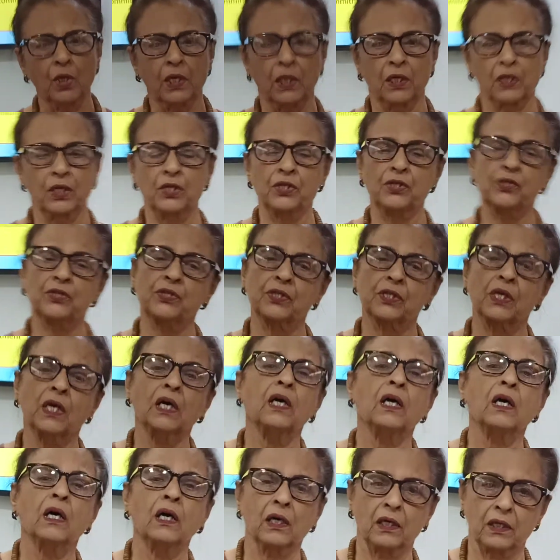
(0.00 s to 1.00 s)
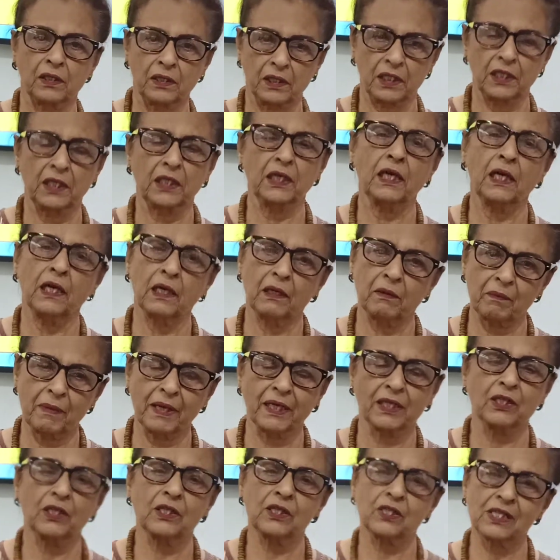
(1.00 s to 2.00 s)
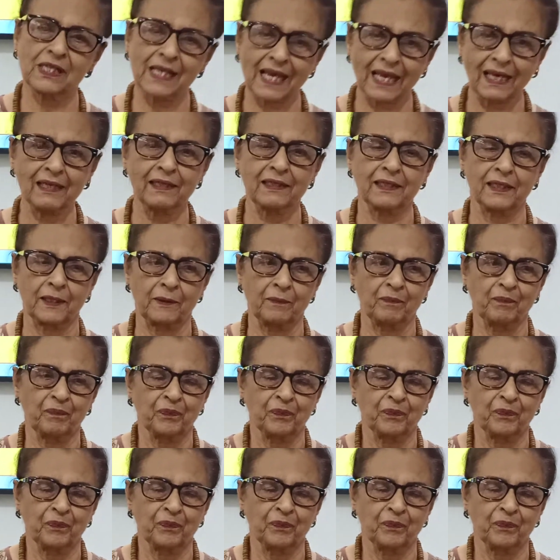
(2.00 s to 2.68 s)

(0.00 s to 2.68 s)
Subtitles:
his earning a better salary.